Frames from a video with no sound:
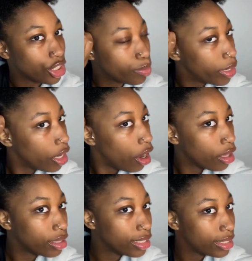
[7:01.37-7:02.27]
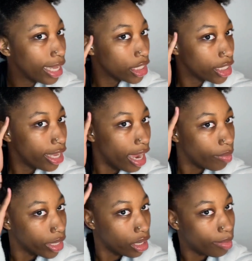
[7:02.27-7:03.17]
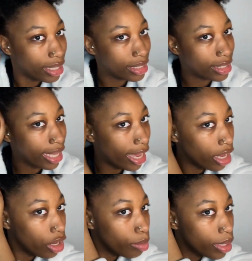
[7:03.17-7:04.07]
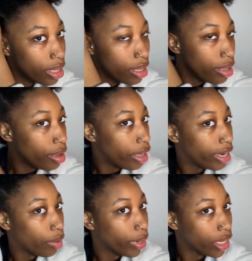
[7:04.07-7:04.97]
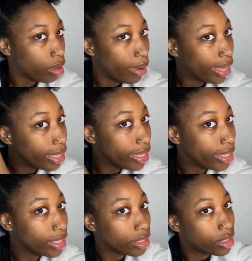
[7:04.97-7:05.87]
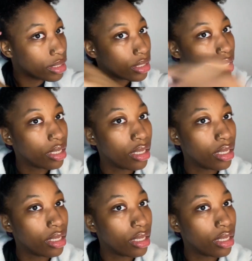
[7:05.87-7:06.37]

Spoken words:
just put it all in this section. I work it on my scalp and I work it on my ends.